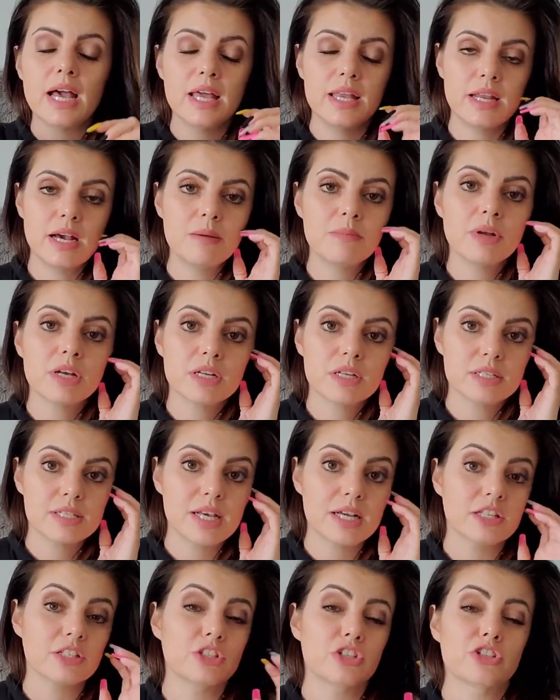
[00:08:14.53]
And I'm not
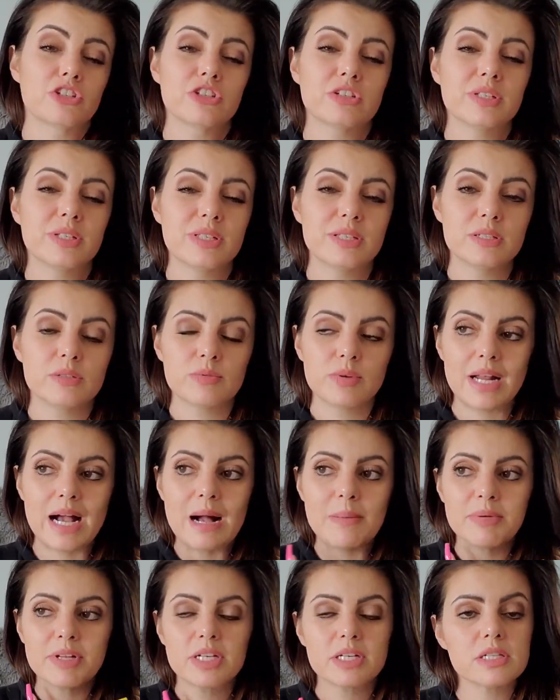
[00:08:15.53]
exactly sure that this would
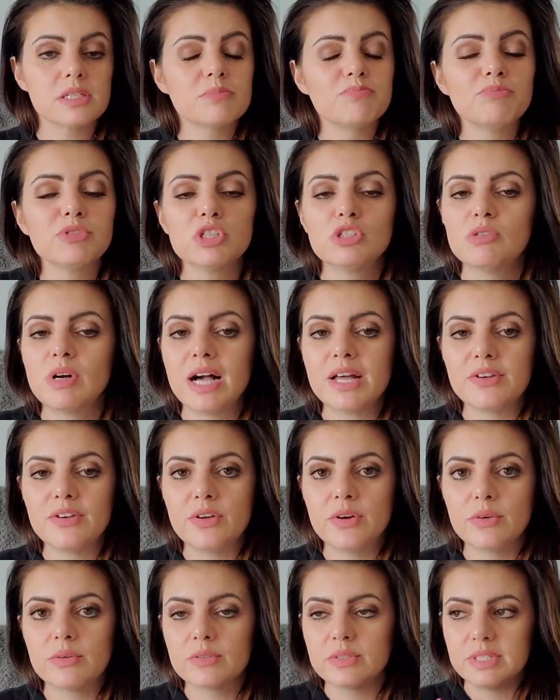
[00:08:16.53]
happen because Blue had
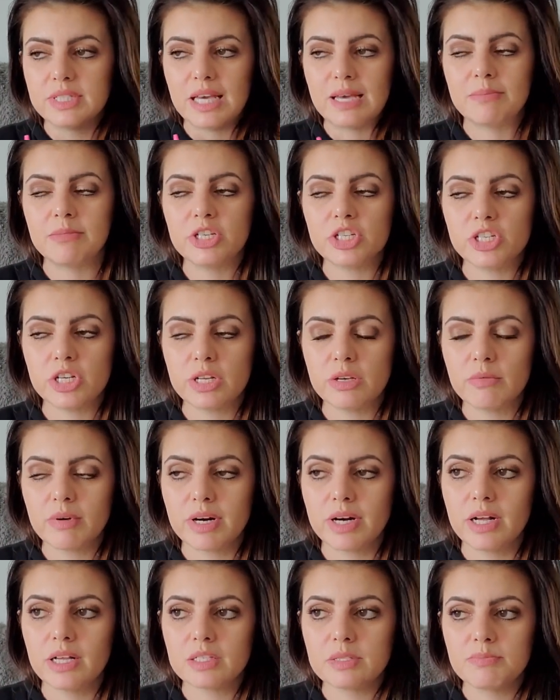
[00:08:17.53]
no damage
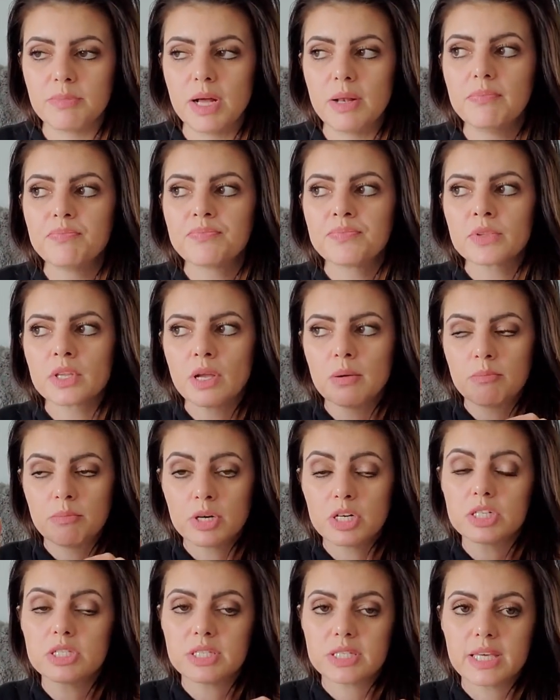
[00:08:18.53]
anywhere else, but
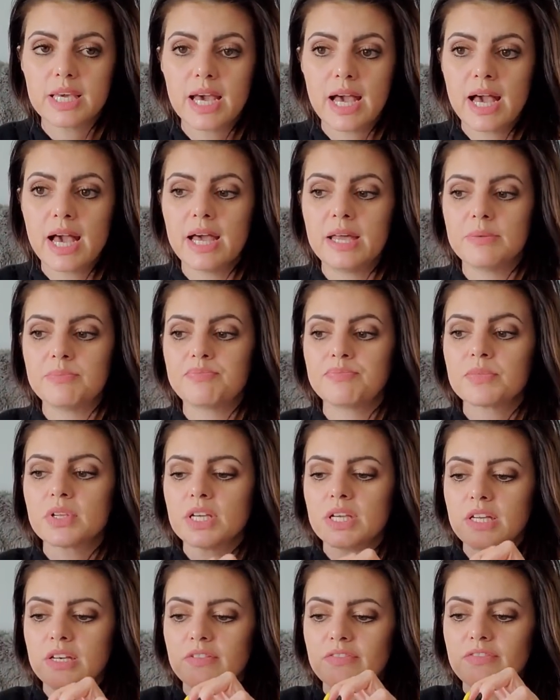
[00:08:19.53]
birds can,
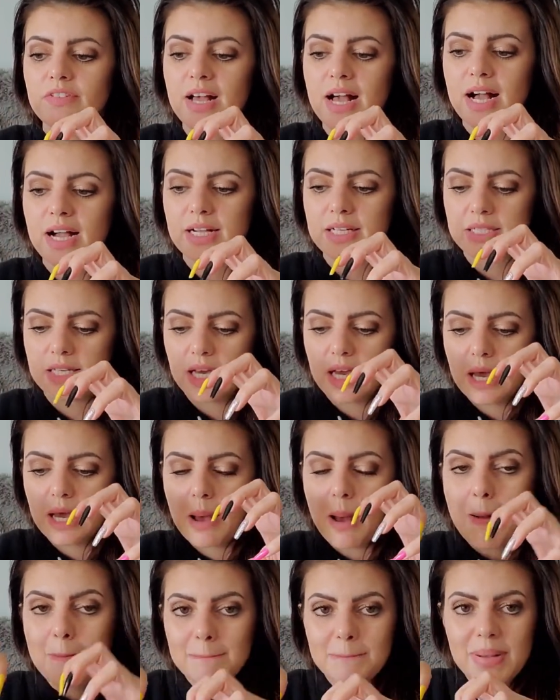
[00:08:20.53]
in fact,
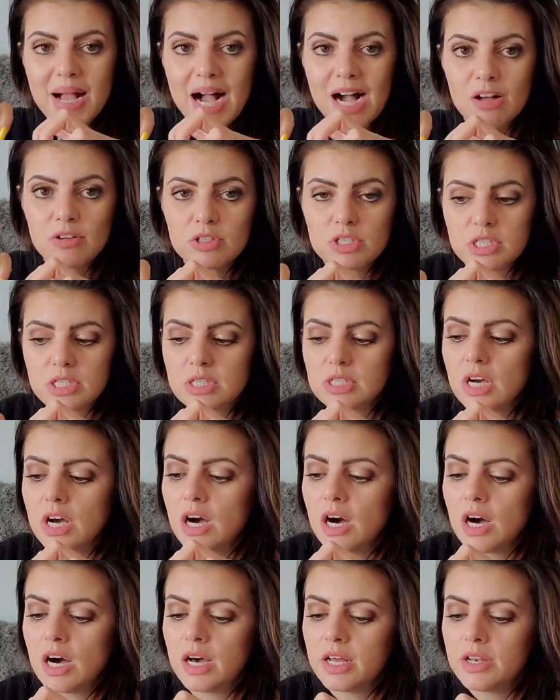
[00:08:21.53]
pounce
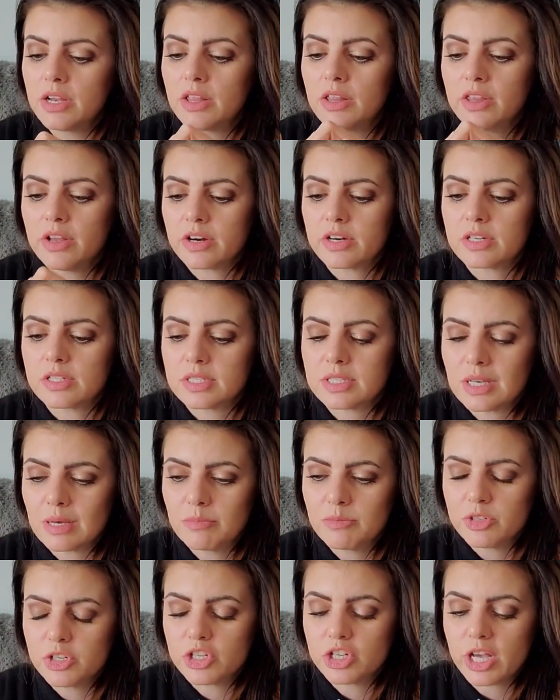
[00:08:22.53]
on their
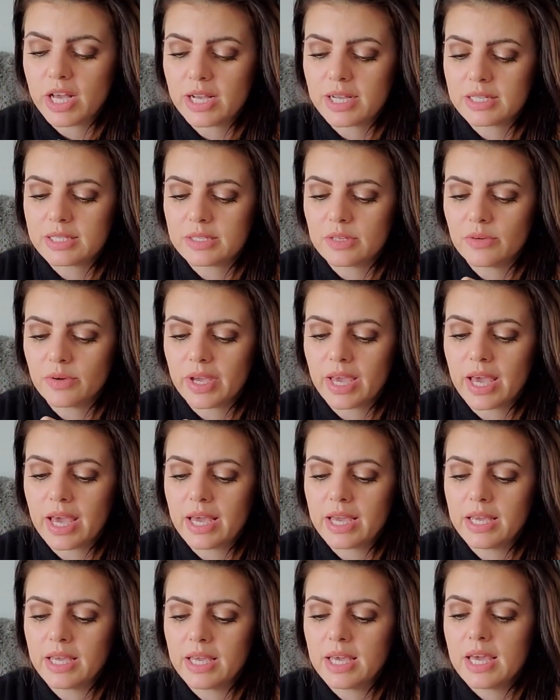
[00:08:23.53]
subject,
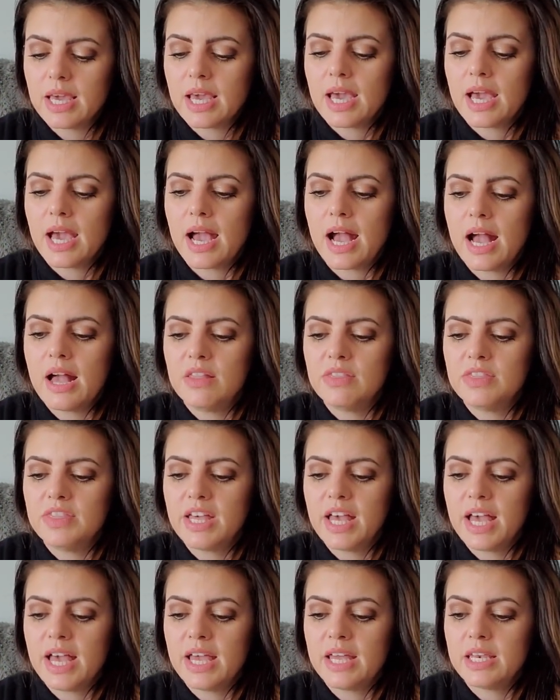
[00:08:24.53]
okay? And
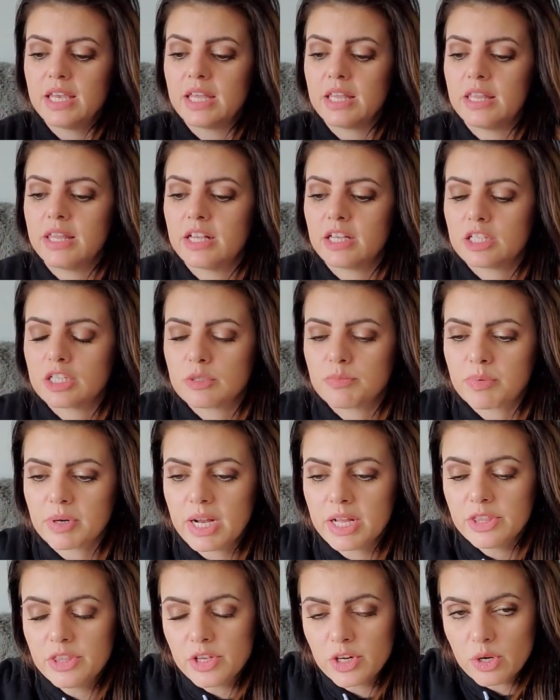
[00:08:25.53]
then they'll
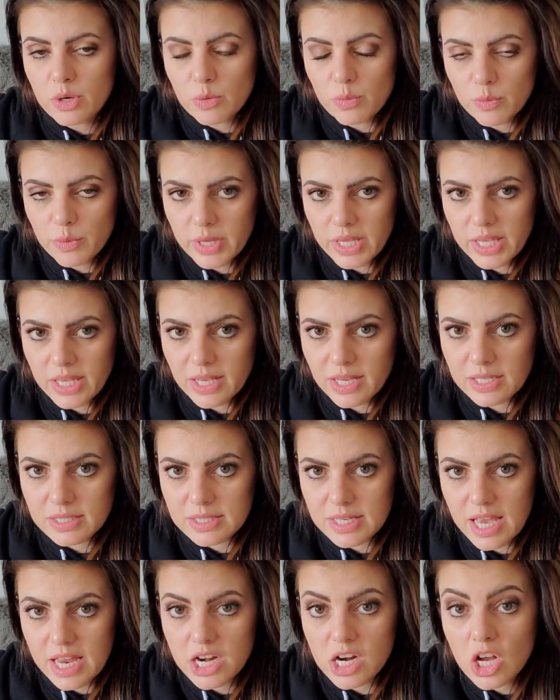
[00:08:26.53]
spread their
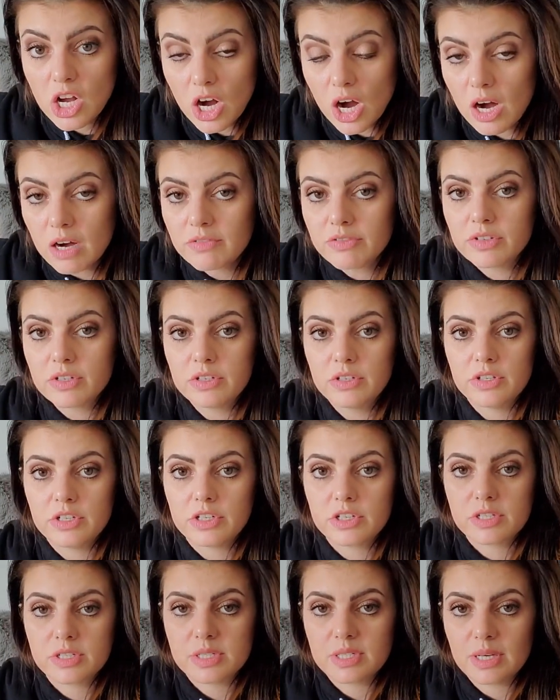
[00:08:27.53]
wings and cover
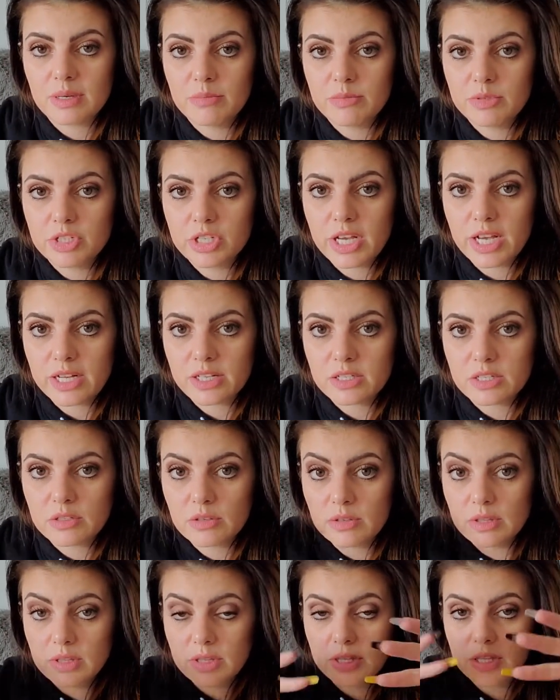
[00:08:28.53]
their subject
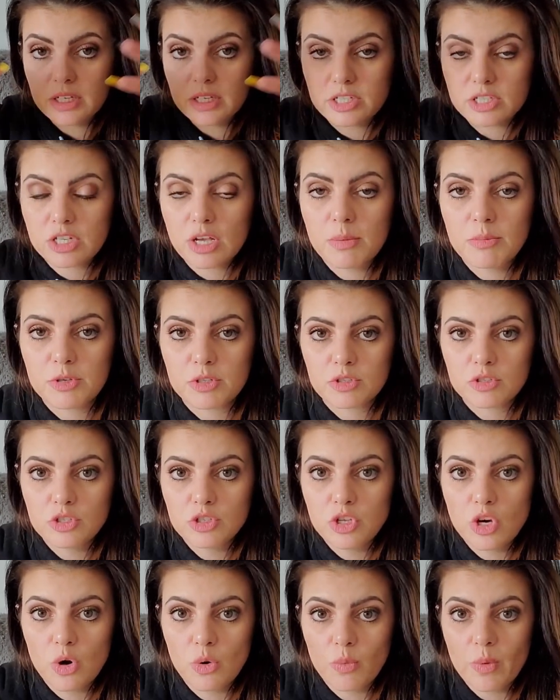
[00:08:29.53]
so there's almost
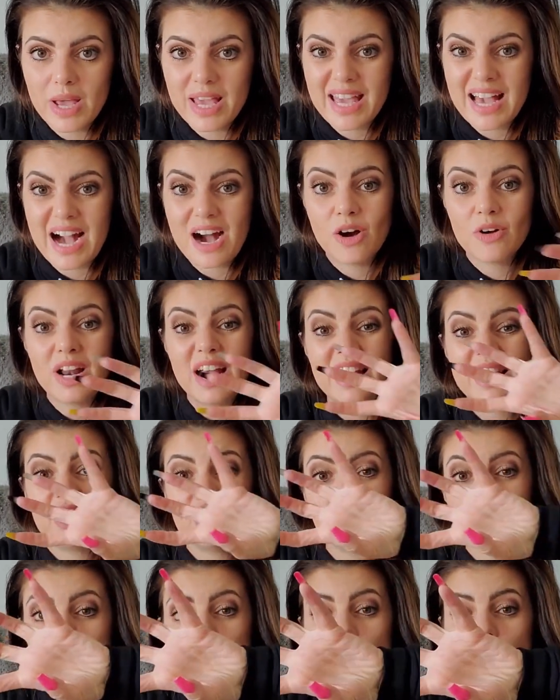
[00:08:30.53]
no way out, and
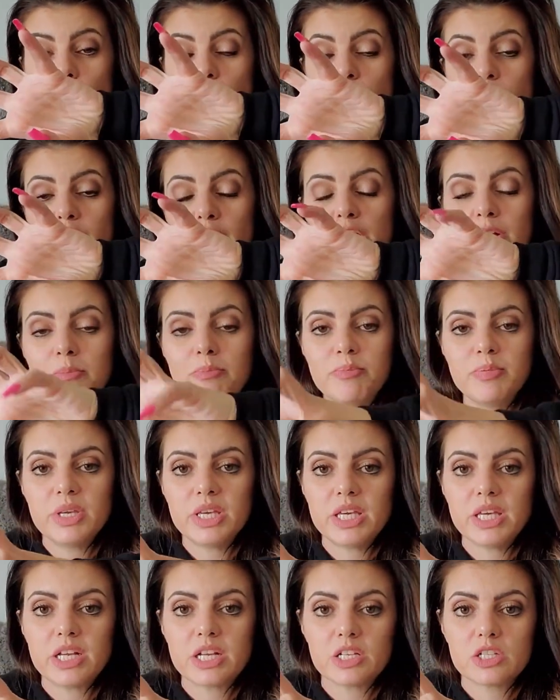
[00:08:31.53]
then use their
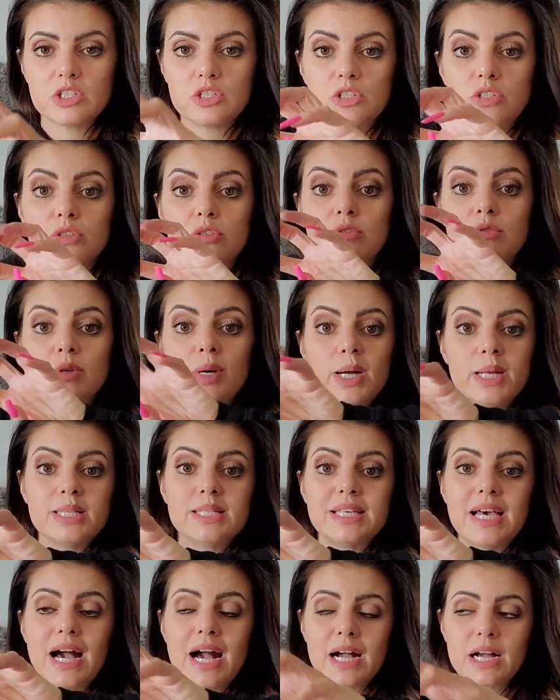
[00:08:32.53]
beak to
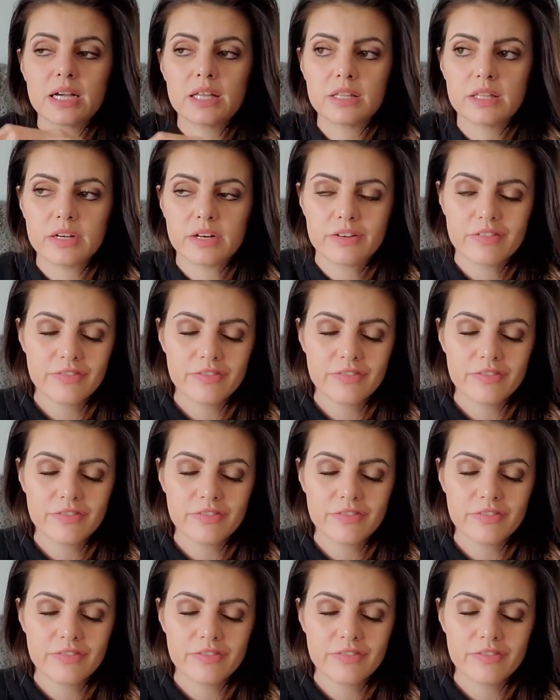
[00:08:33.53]
attack their